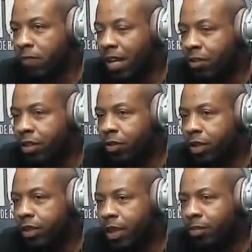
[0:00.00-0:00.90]
I don't know,
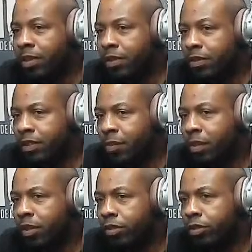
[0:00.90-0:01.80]
something
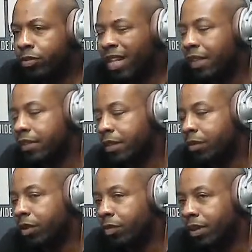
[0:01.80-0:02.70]
similar to not
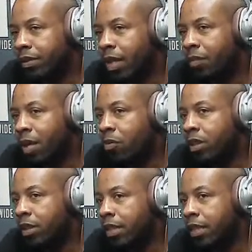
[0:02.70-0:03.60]
similar, but some I
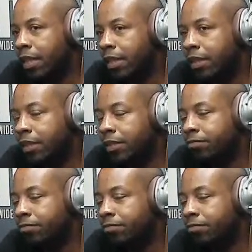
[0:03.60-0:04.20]
want to get like a